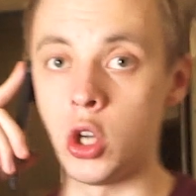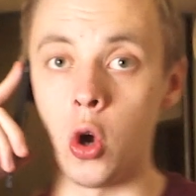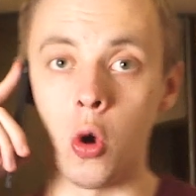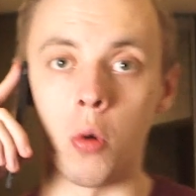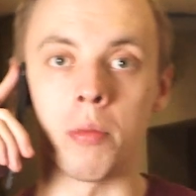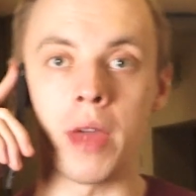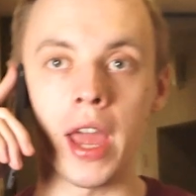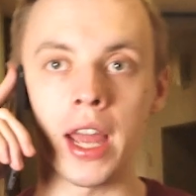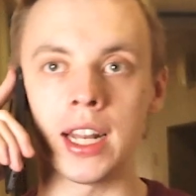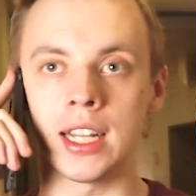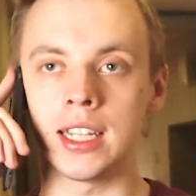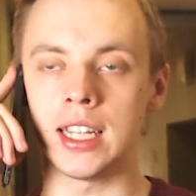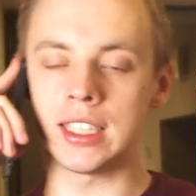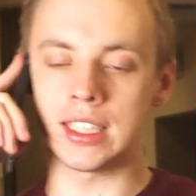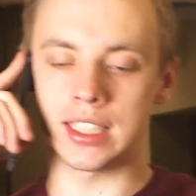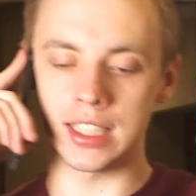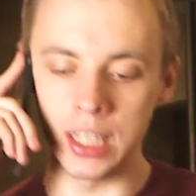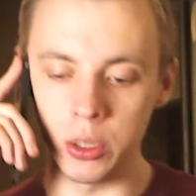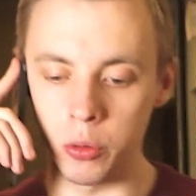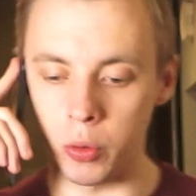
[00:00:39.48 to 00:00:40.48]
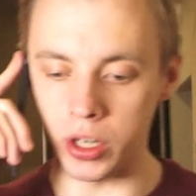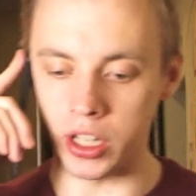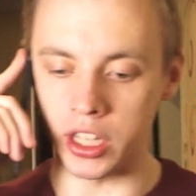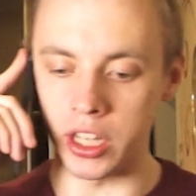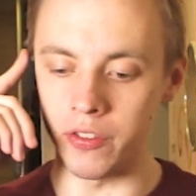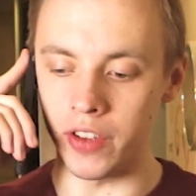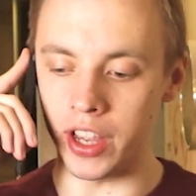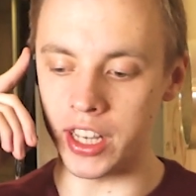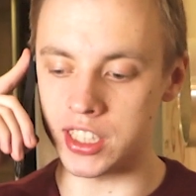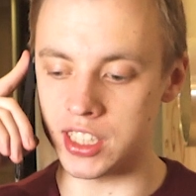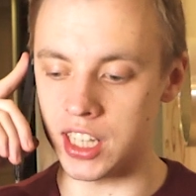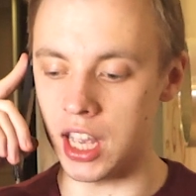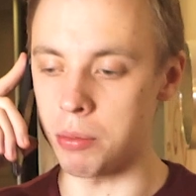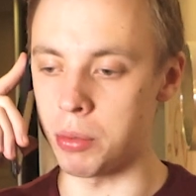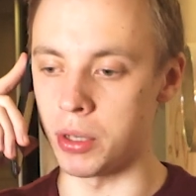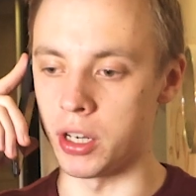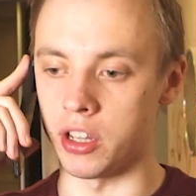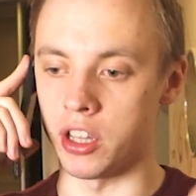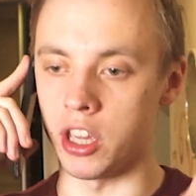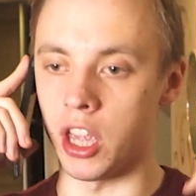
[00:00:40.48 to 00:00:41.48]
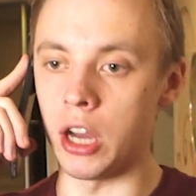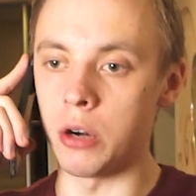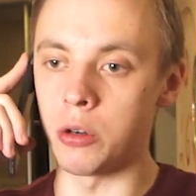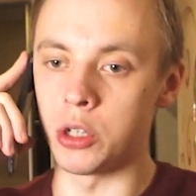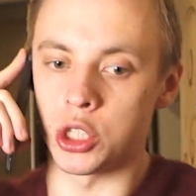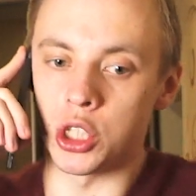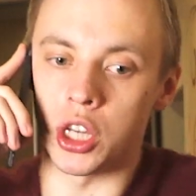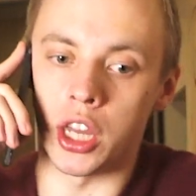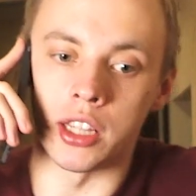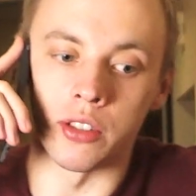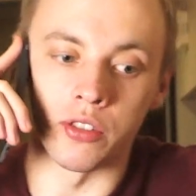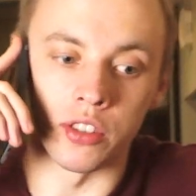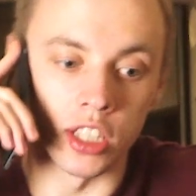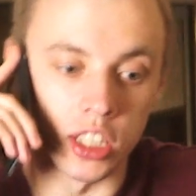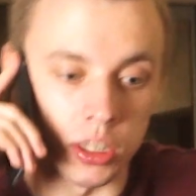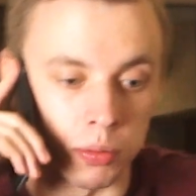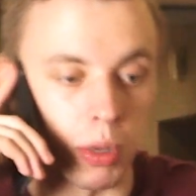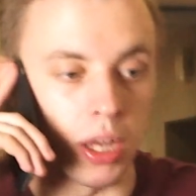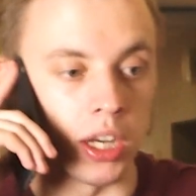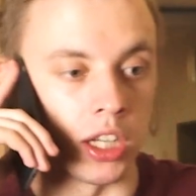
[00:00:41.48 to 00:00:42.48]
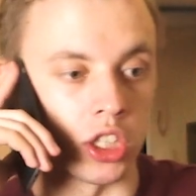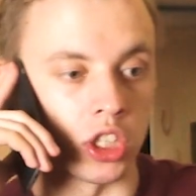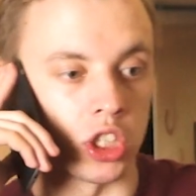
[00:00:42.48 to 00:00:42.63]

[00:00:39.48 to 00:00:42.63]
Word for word: Yo man, in this scene when he wakes up in a carriage and this man is